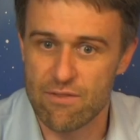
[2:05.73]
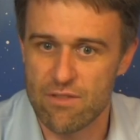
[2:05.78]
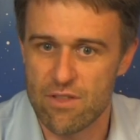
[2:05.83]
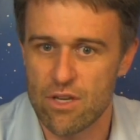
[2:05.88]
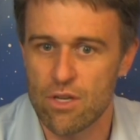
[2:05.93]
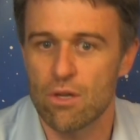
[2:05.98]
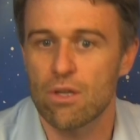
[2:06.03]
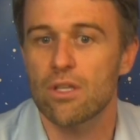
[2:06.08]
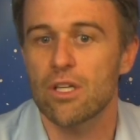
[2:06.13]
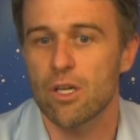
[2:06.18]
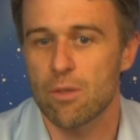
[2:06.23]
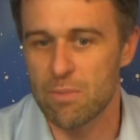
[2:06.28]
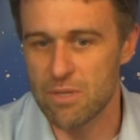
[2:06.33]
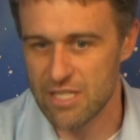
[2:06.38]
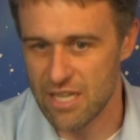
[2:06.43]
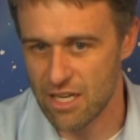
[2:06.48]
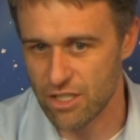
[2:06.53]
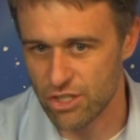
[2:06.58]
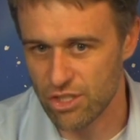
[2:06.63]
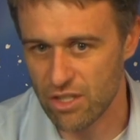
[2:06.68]
of the nuclear
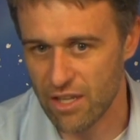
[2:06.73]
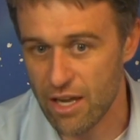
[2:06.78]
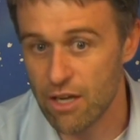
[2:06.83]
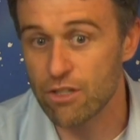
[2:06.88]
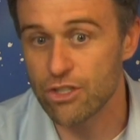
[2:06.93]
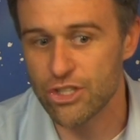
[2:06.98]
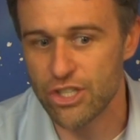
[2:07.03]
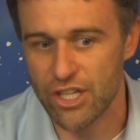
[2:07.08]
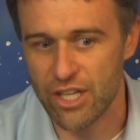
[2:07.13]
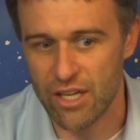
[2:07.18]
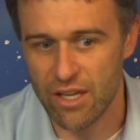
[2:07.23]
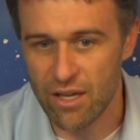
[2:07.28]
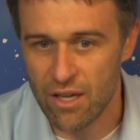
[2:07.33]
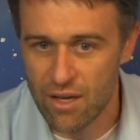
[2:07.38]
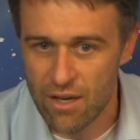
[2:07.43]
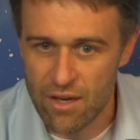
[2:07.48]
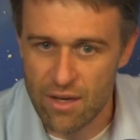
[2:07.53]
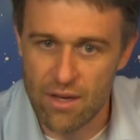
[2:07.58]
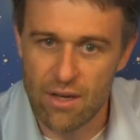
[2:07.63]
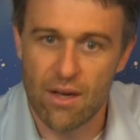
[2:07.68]
potential energy
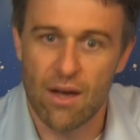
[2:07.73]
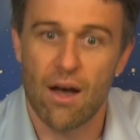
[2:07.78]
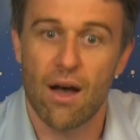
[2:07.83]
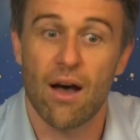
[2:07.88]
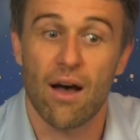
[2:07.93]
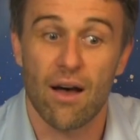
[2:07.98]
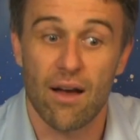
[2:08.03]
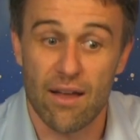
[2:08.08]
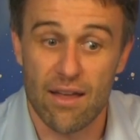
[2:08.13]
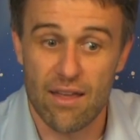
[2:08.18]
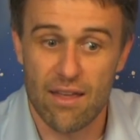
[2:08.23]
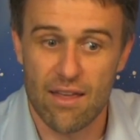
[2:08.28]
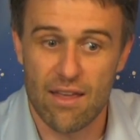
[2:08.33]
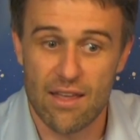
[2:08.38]
uh,